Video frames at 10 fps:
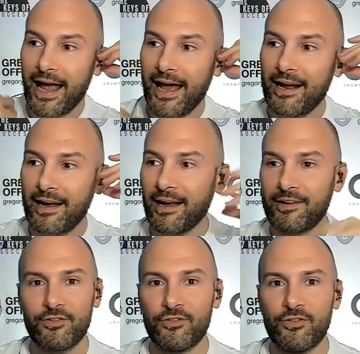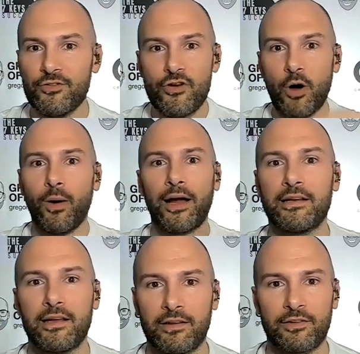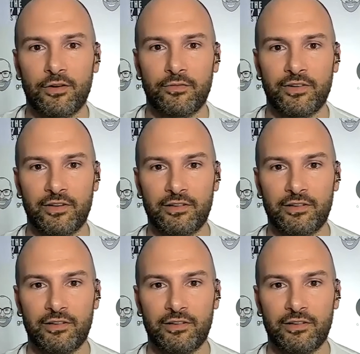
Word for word: And I had no idea this service